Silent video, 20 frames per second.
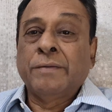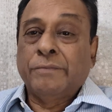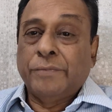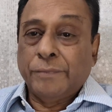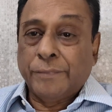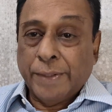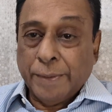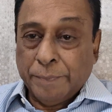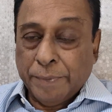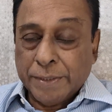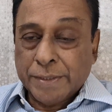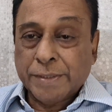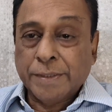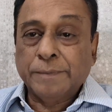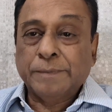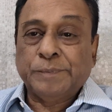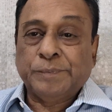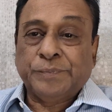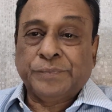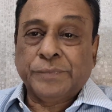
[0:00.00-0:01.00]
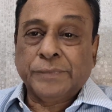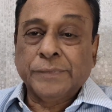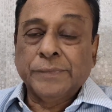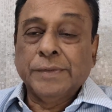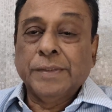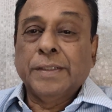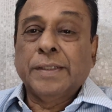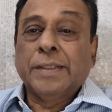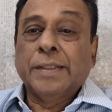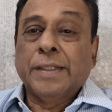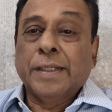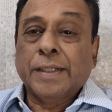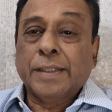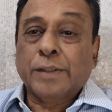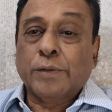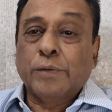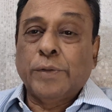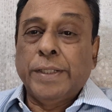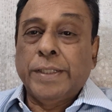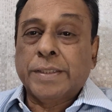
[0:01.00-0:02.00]
50%. The
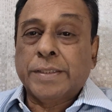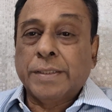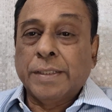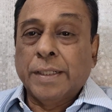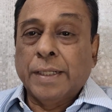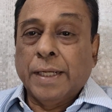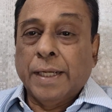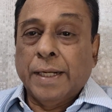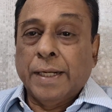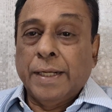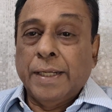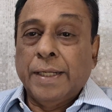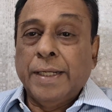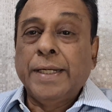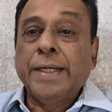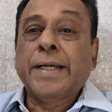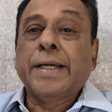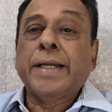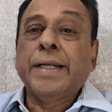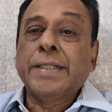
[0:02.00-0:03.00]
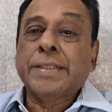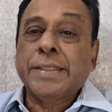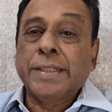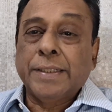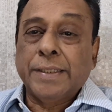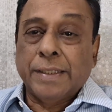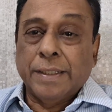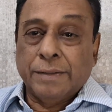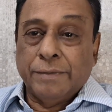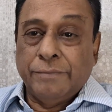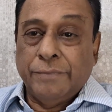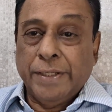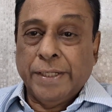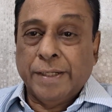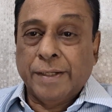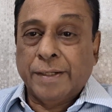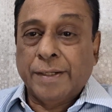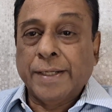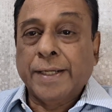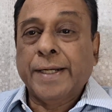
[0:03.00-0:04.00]
other one is increasing the
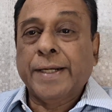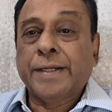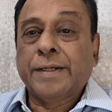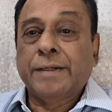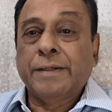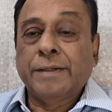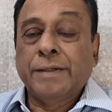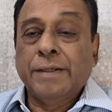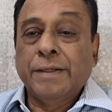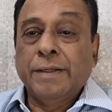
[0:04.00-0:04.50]
vegan diet,